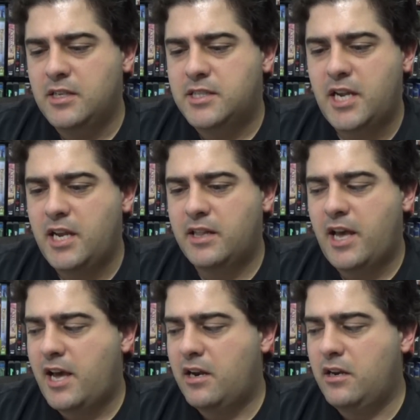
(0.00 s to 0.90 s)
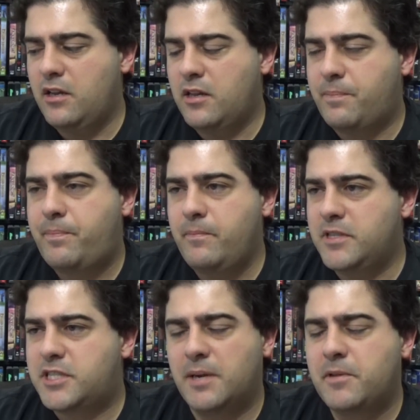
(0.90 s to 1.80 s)
saying that
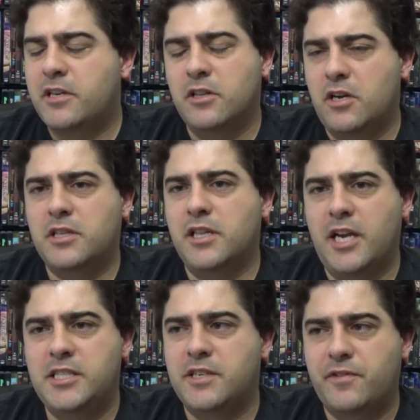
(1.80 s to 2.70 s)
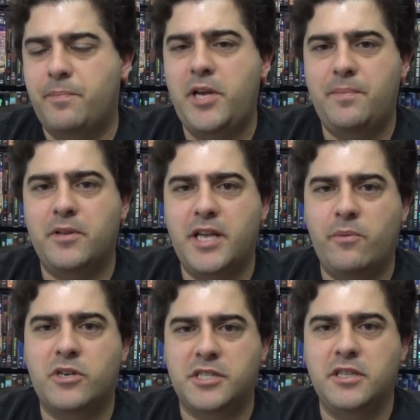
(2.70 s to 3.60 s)
something along the lines of, the people that
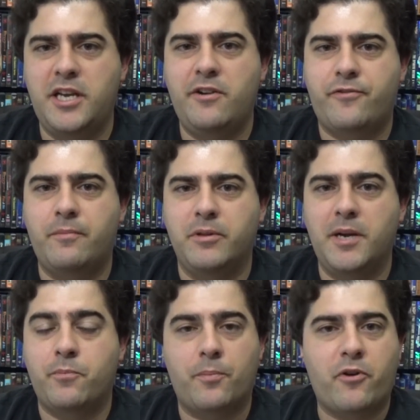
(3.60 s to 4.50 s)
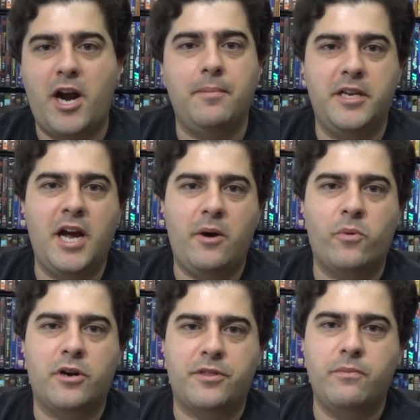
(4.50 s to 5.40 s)
were deleted from Blip were probably not
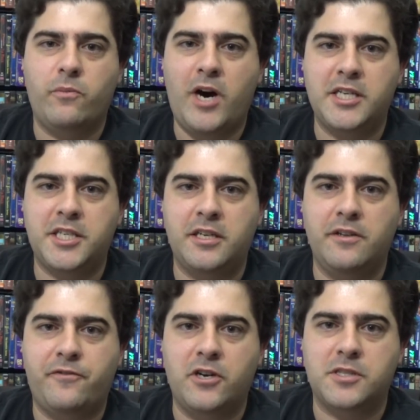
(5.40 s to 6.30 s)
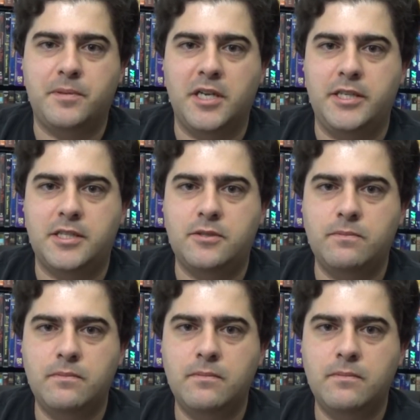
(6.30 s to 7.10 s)
worth watching in the first place.